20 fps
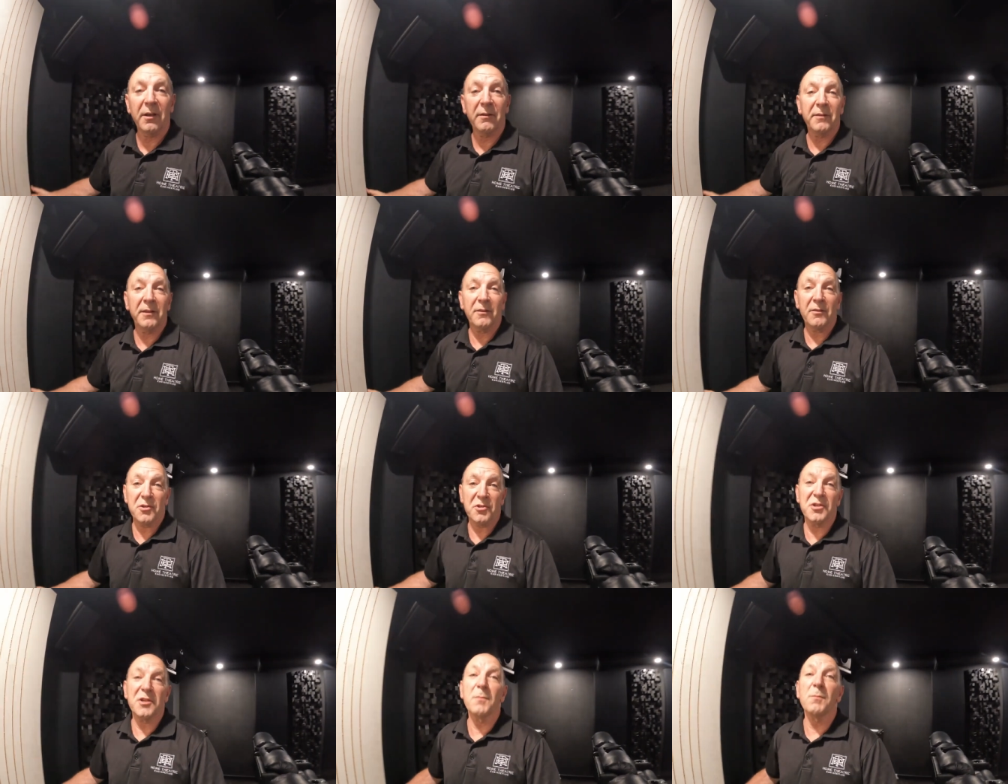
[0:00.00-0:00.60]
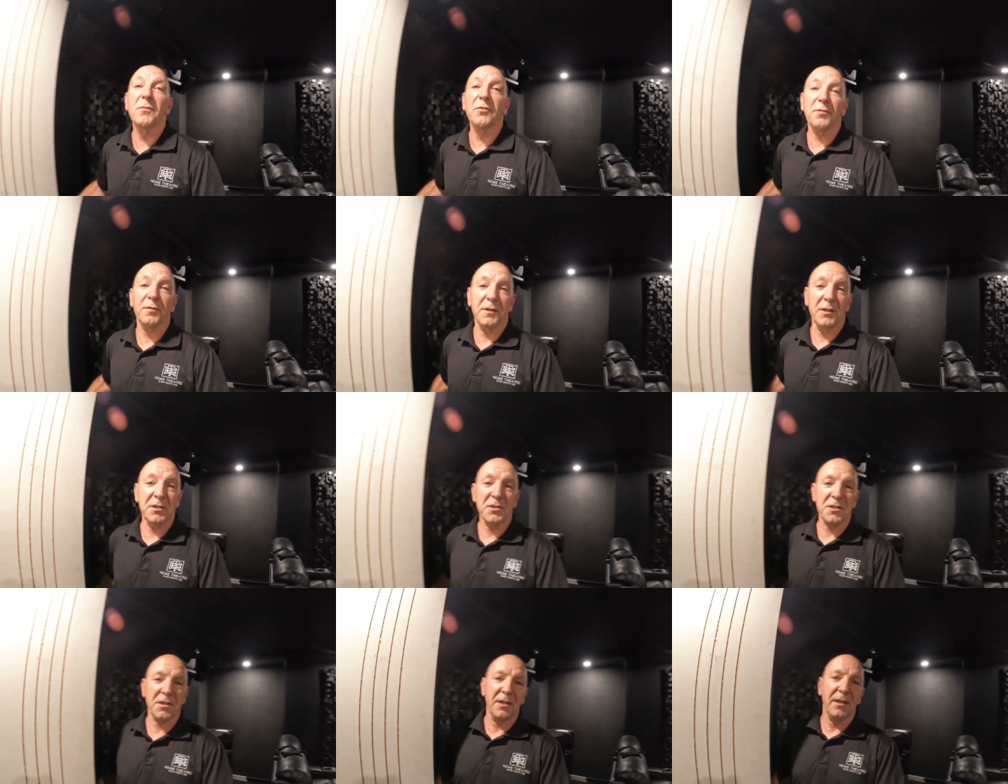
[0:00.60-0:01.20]
I think the gym's
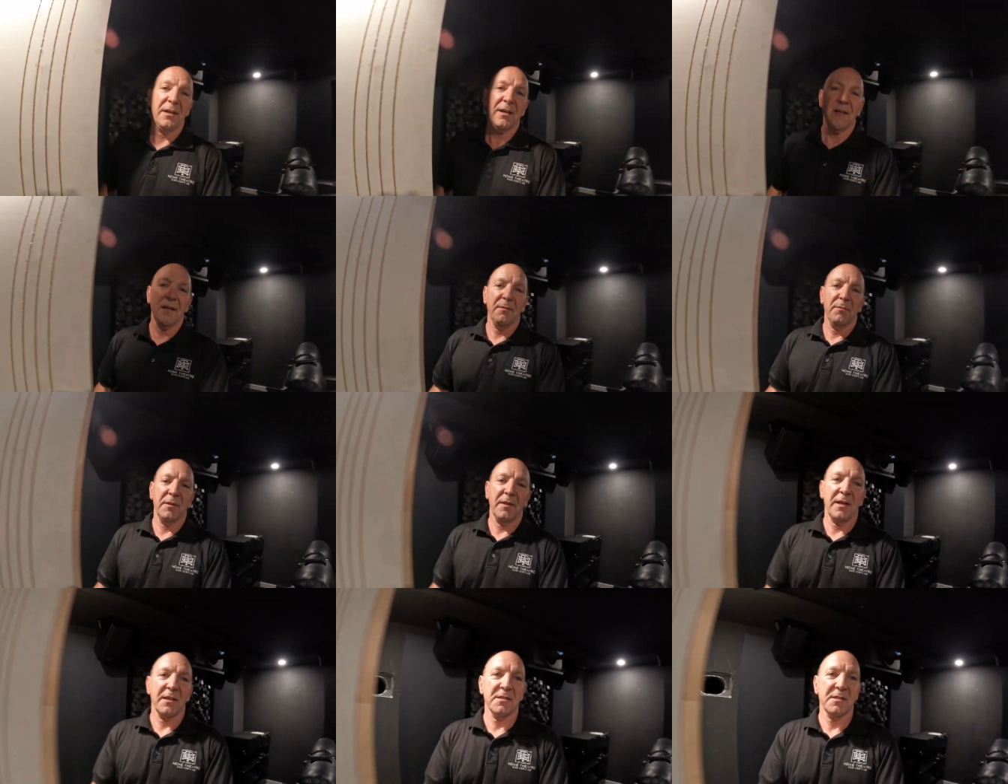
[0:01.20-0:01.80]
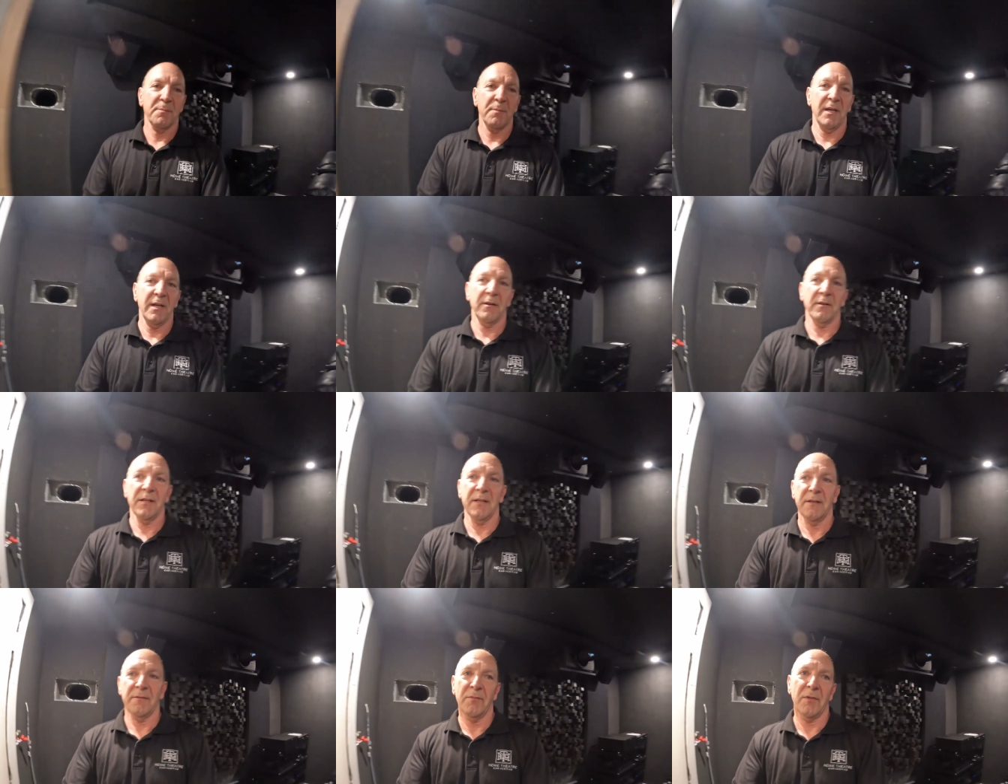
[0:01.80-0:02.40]
finished, but that's
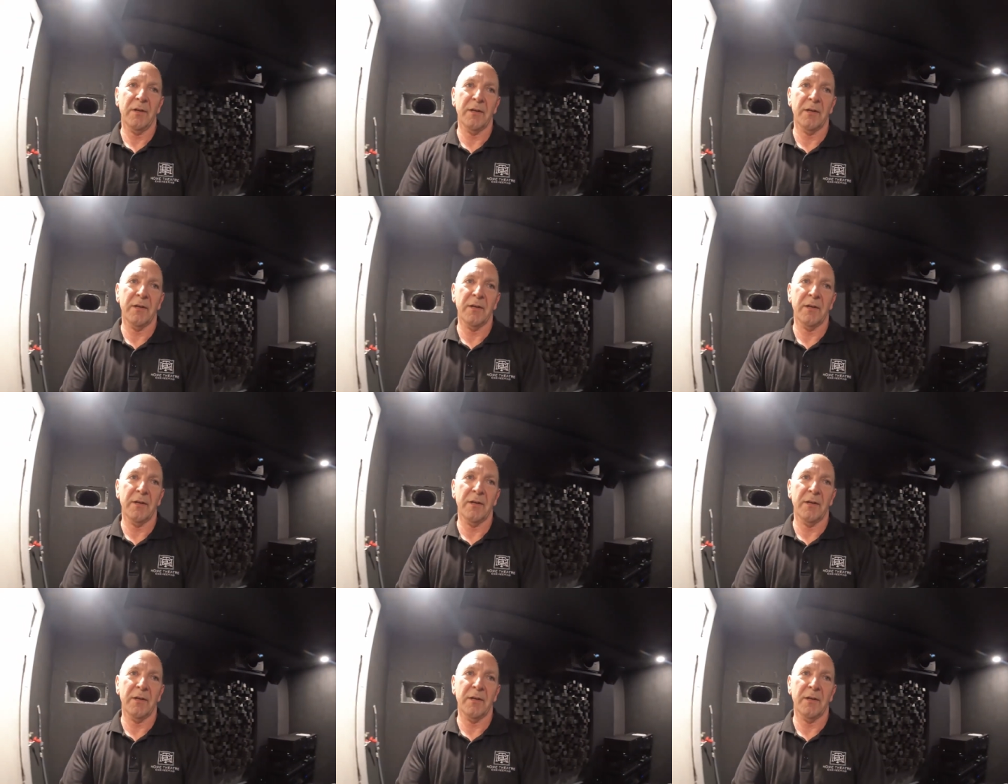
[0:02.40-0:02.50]
about it.